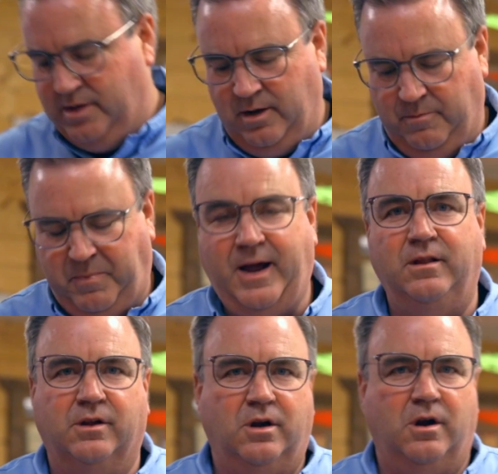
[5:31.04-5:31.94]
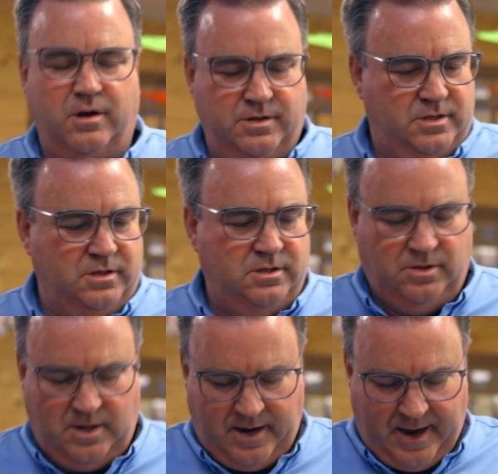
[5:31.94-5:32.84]
get a pile of cards. This
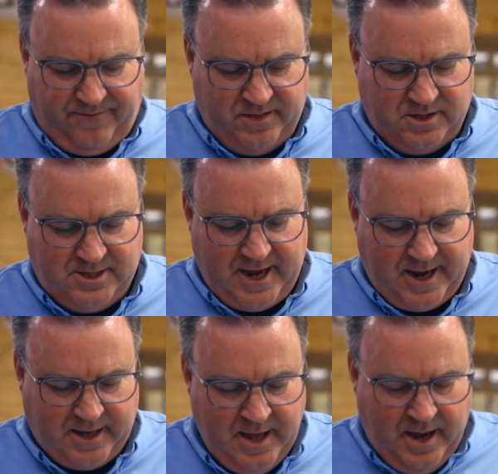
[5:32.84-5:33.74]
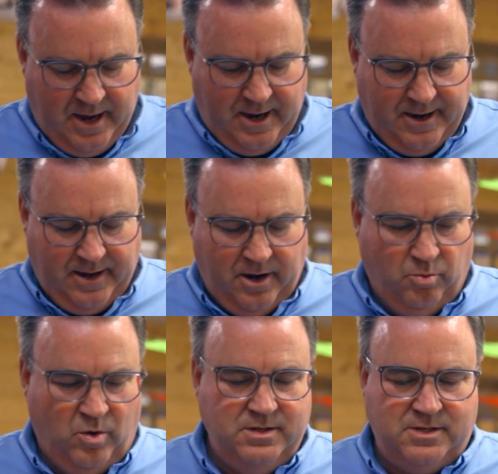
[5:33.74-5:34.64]
is half of the stack. On
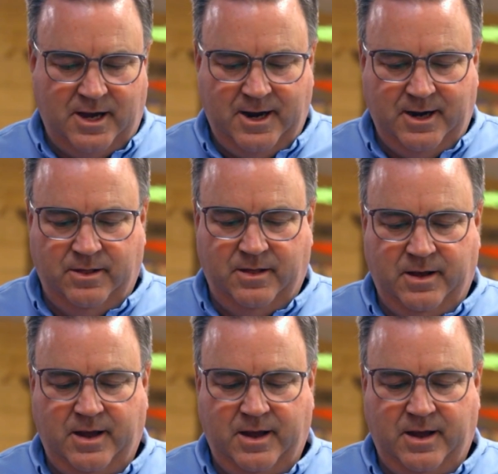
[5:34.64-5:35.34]
one side they